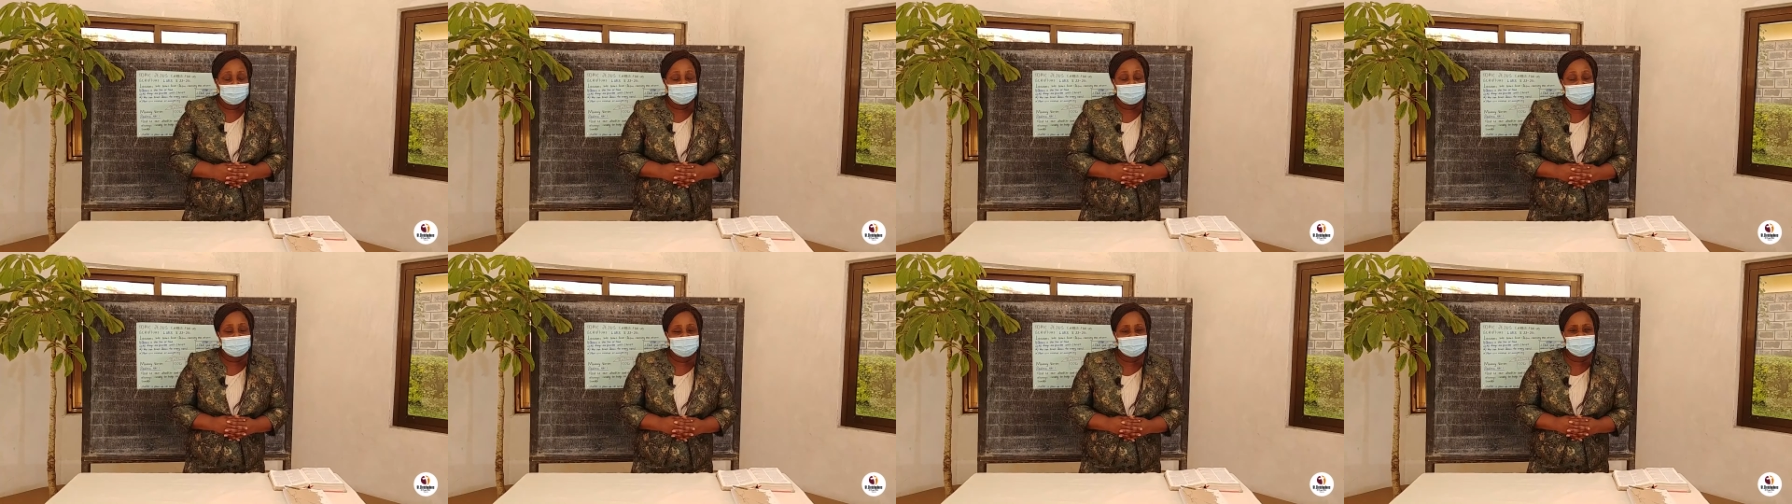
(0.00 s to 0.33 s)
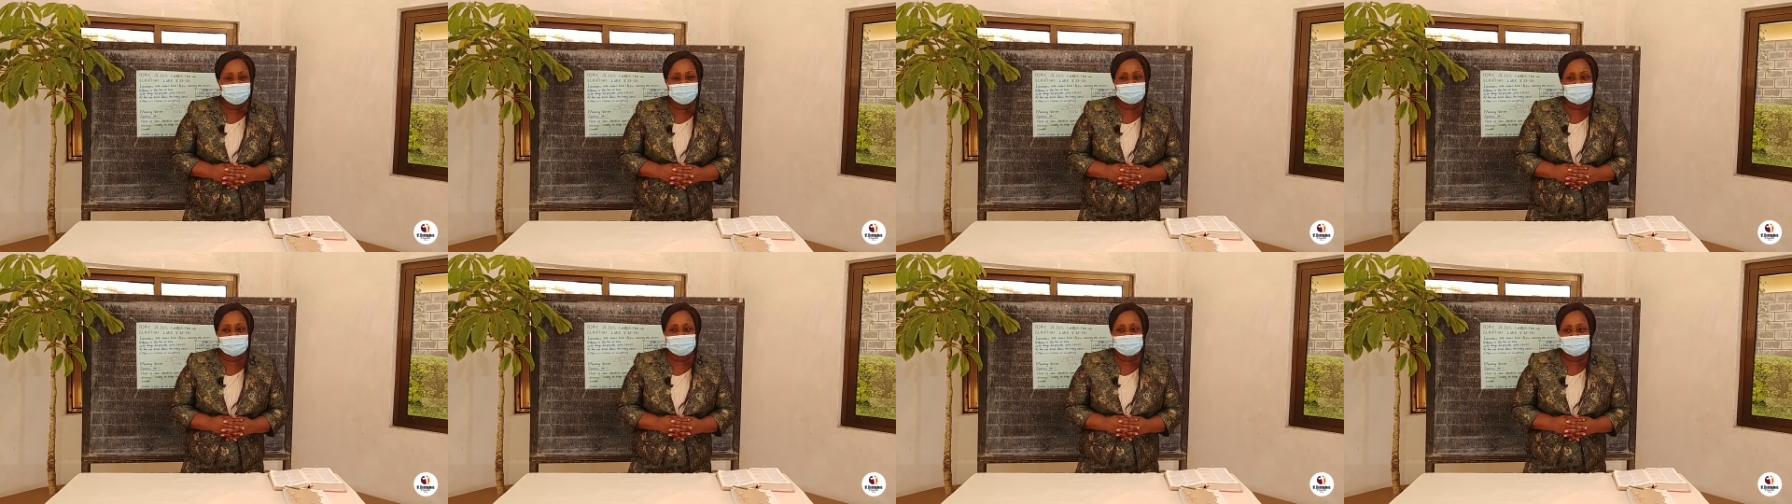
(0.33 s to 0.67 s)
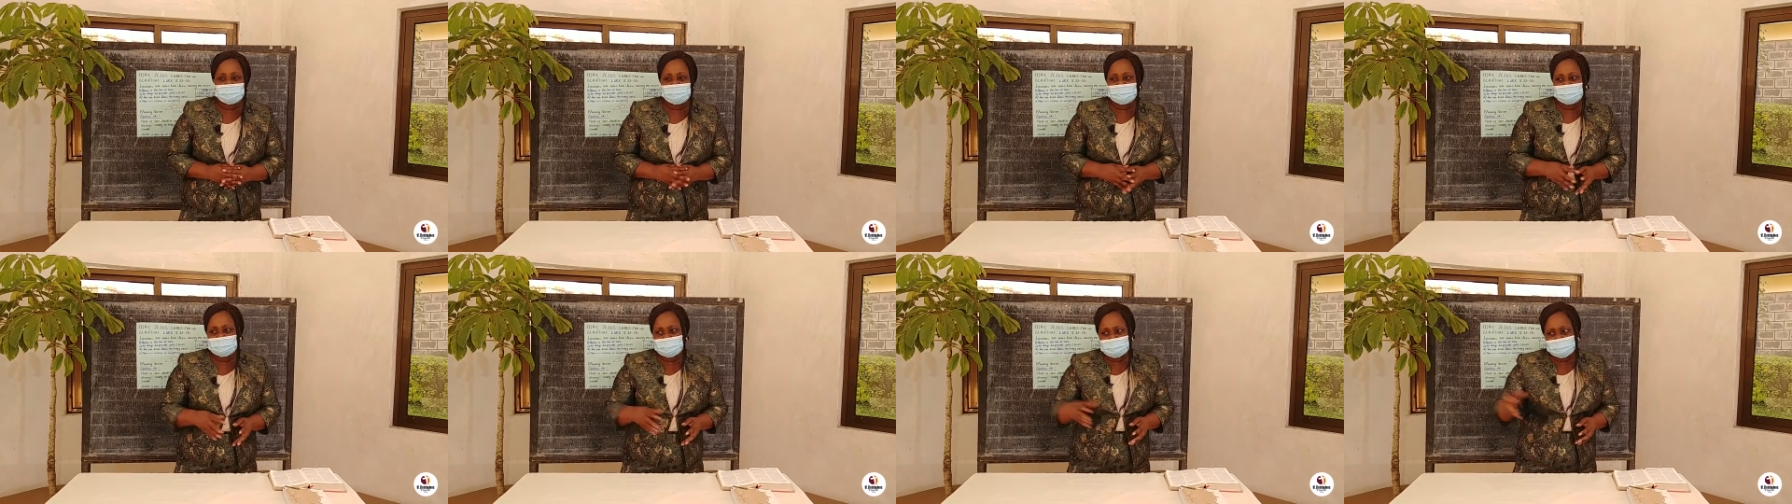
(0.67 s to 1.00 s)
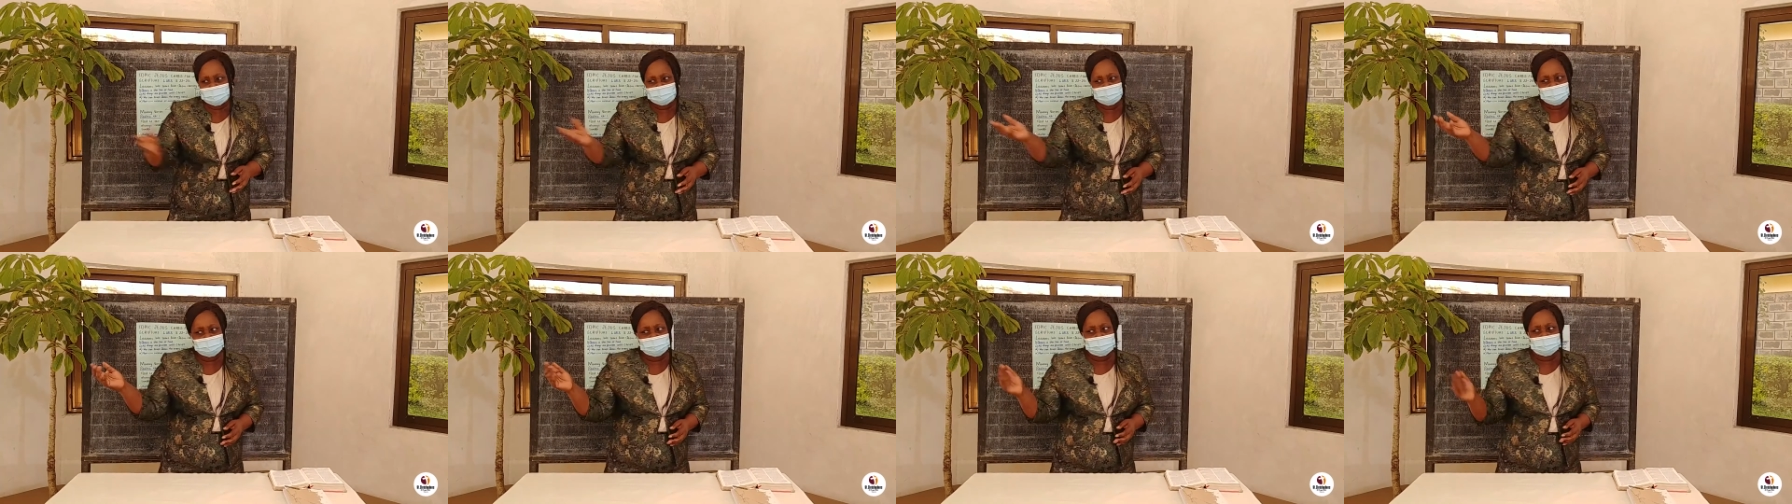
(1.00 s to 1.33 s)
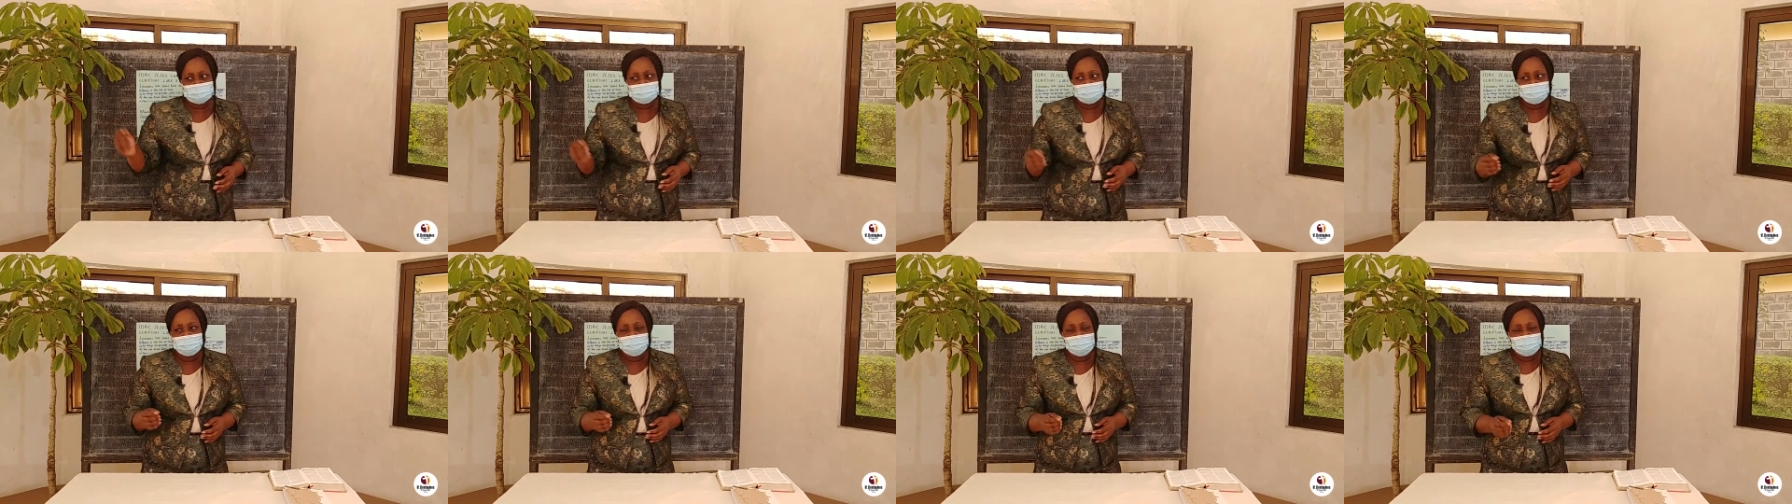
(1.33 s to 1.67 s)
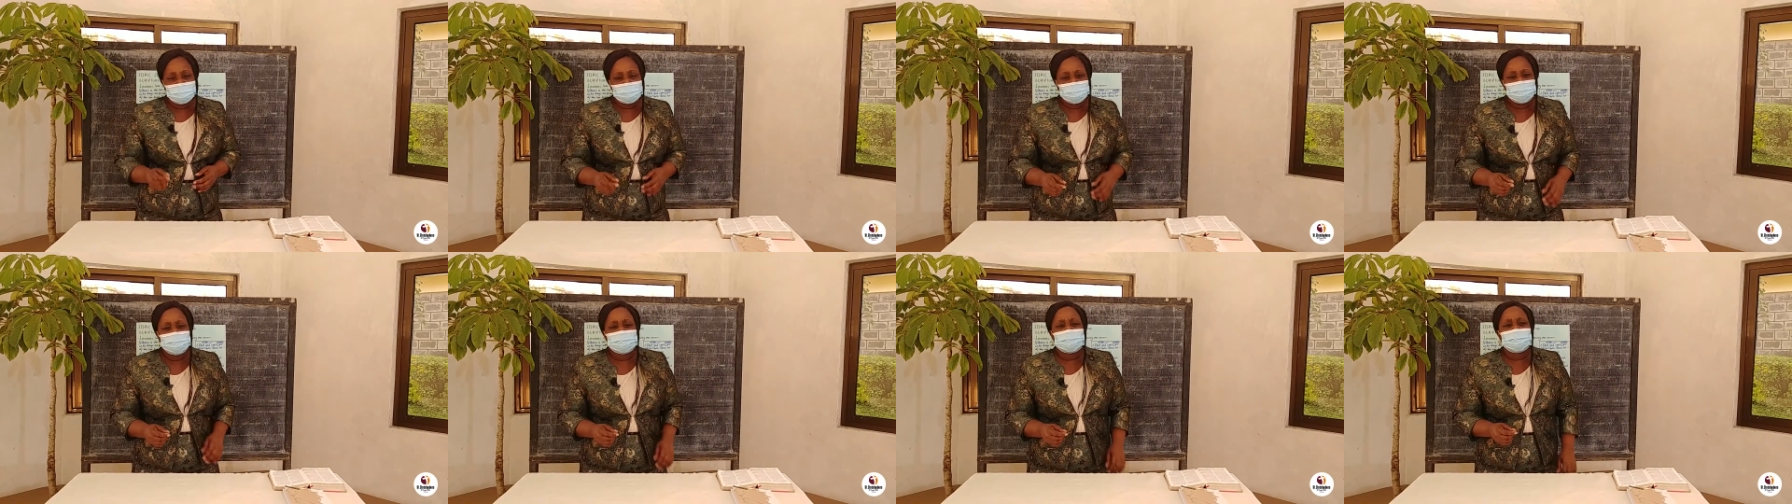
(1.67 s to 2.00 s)
Maybe Jesus said, These people,
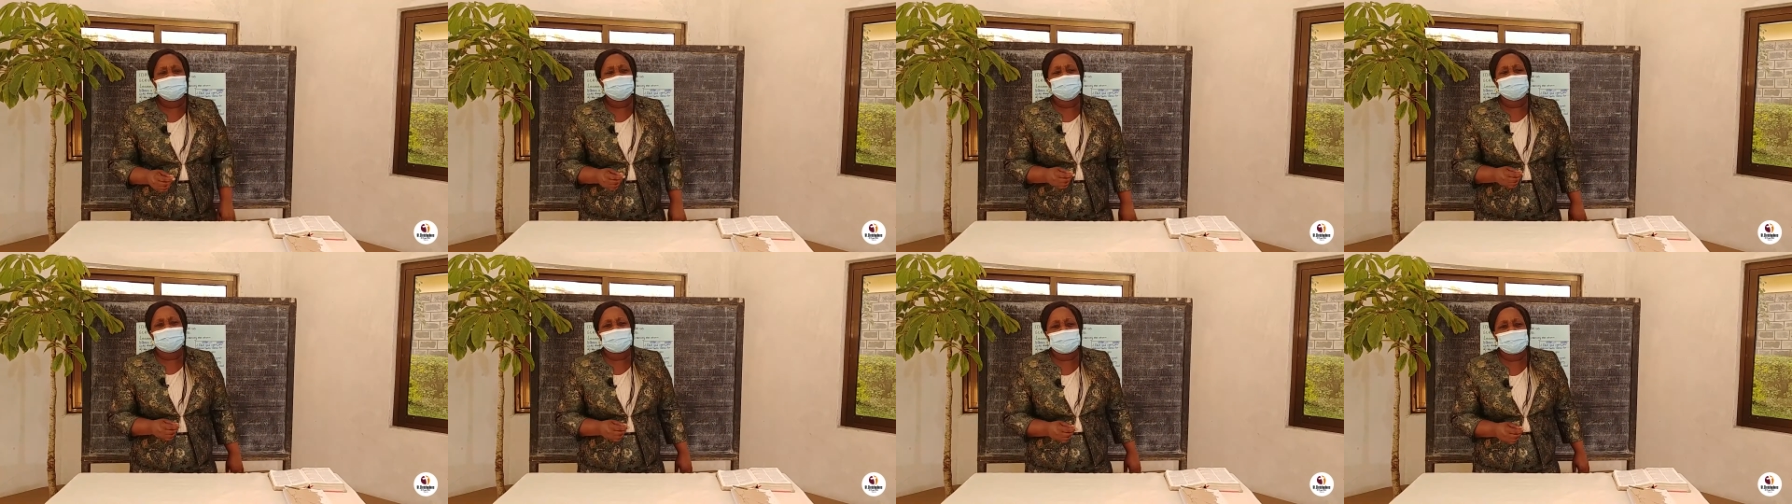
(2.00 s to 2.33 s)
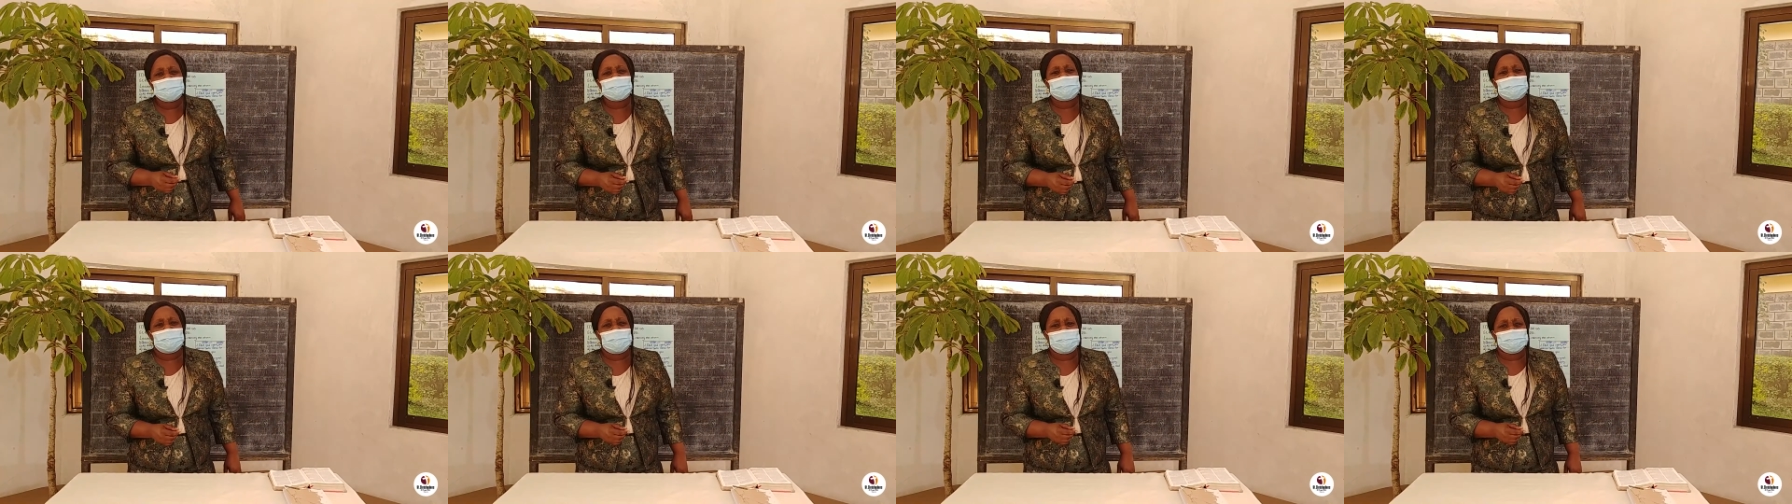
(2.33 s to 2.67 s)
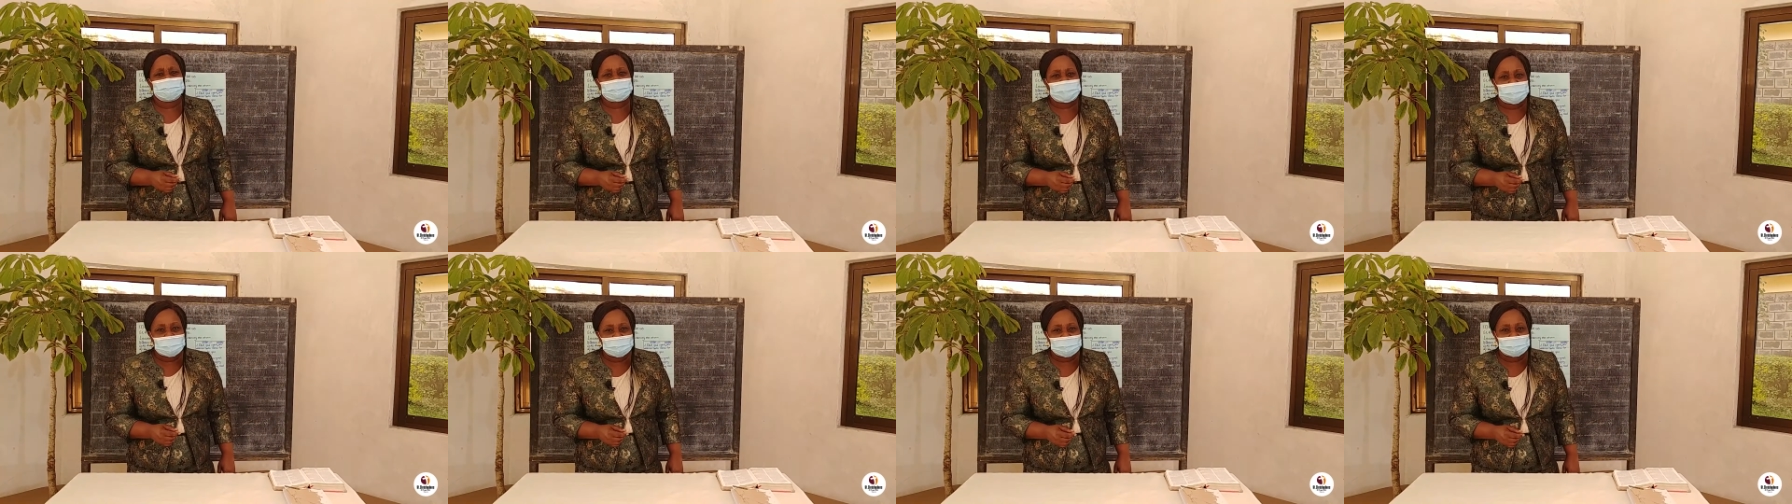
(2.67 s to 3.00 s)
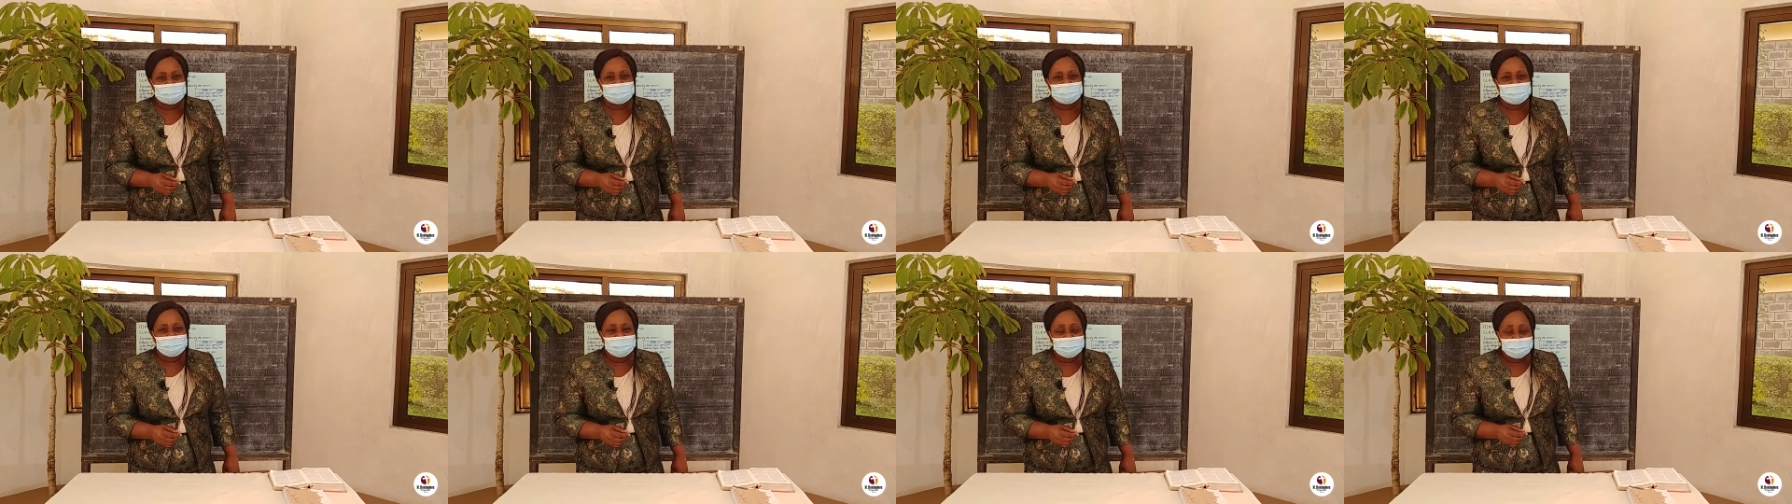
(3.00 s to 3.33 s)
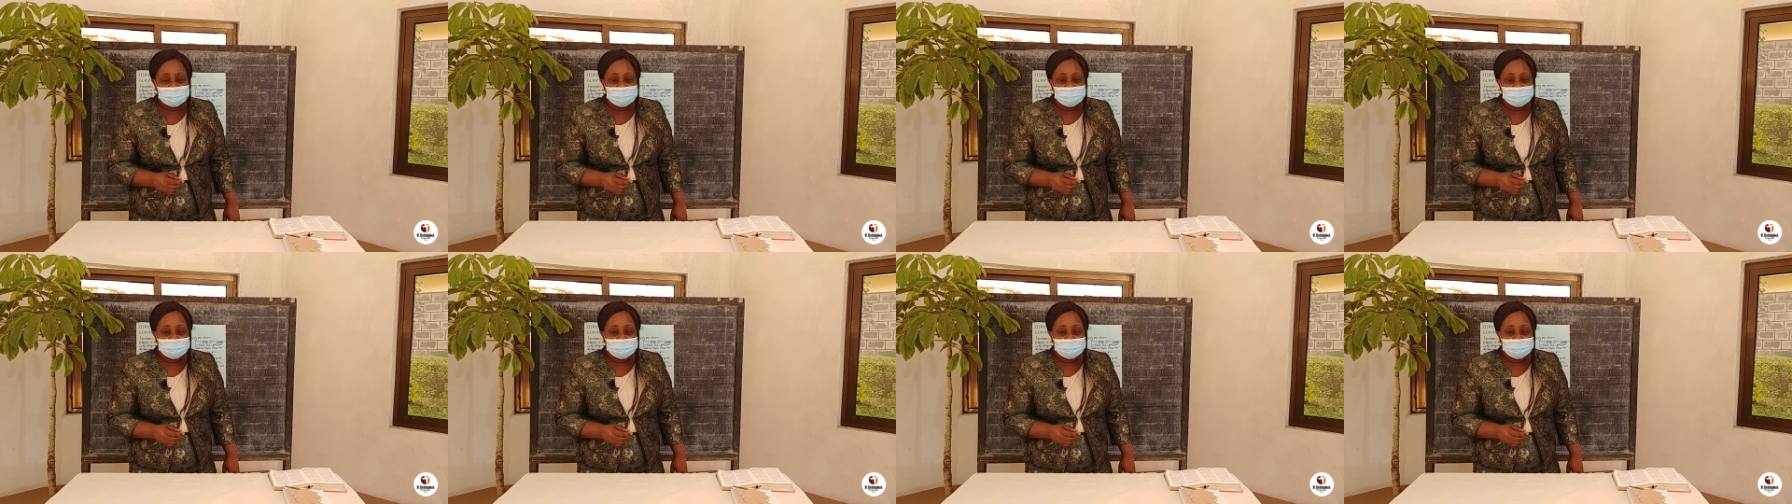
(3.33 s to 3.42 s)
do they know the way I am tired?